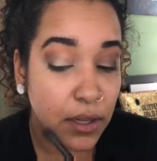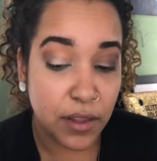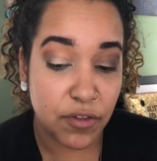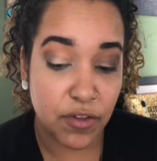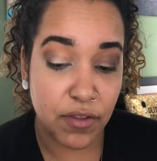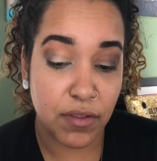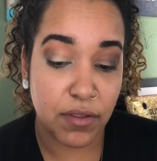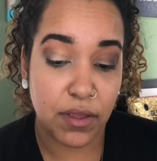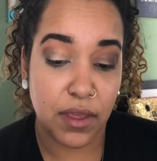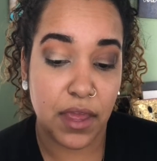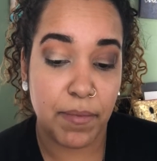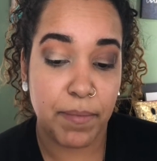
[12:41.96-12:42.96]
and
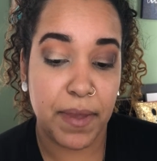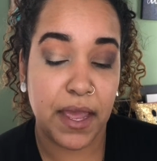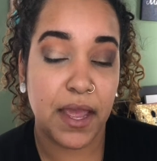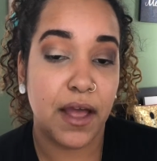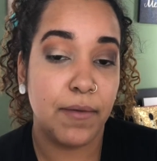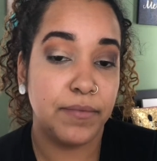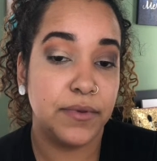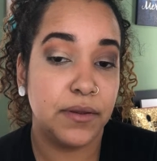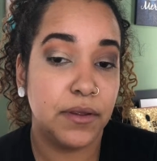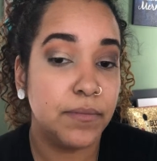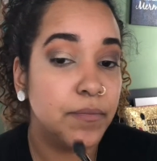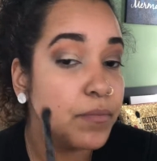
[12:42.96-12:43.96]
just keep picking up
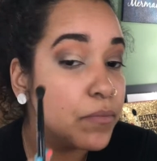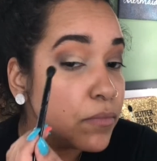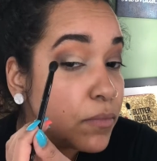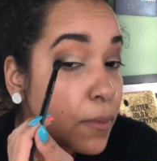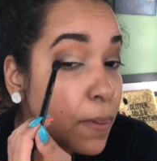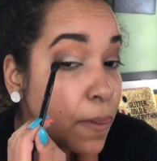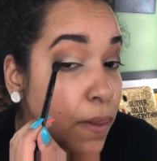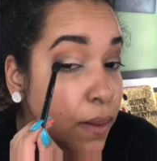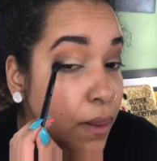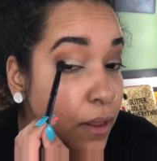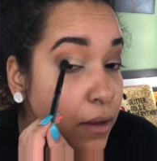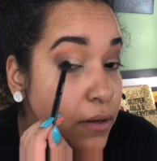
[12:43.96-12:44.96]
to
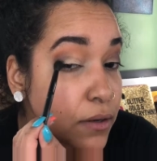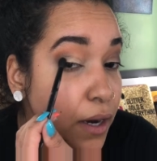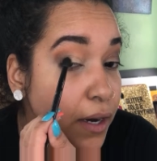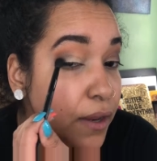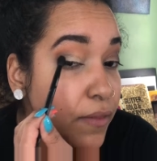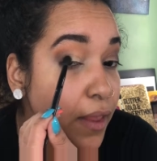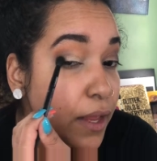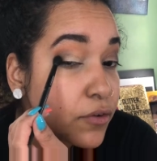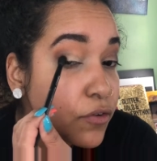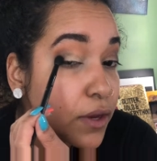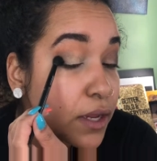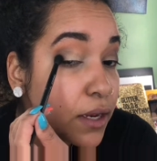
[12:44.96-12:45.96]
darken that
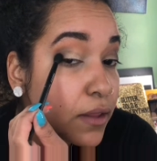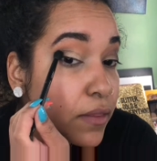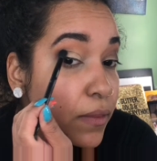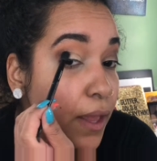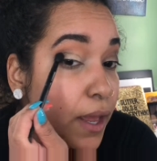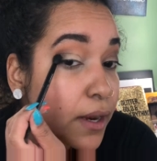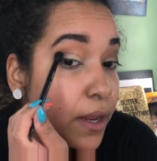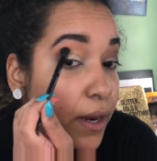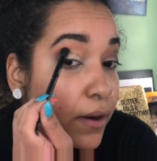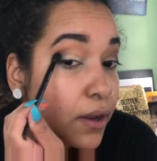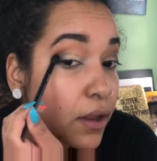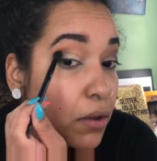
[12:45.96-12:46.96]
shade in that
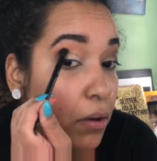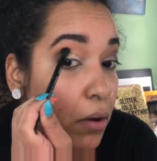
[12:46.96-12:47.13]
area.